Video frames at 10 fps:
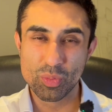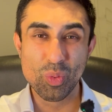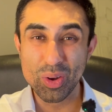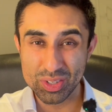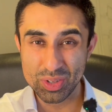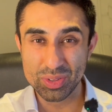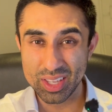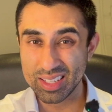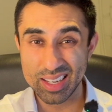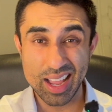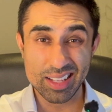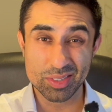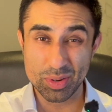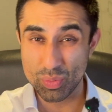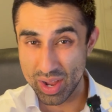What do you think? Did I
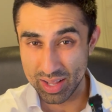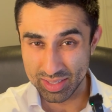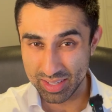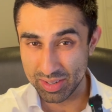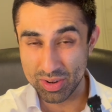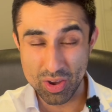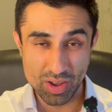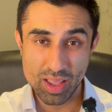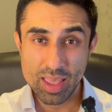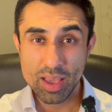answer it well? Did it not?